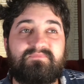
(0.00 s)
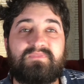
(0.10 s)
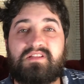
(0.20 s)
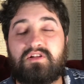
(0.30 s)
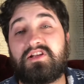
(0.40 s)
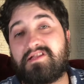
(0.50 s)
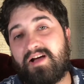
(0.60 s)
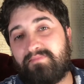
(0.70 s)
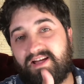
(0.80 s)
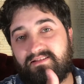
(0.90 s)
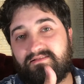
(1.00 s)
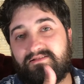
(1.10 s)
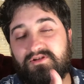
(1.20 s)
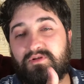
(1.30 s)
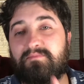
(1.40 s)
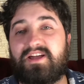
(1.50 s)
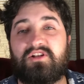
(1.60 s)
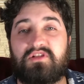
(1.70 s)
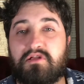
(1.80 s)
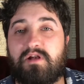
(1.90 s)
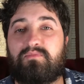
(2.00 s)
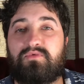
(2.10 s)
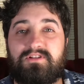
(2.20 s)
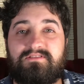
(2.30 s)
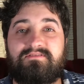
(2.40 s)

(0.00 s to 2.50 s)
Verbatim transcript: So good job, Biden. You're doing better than Trump would.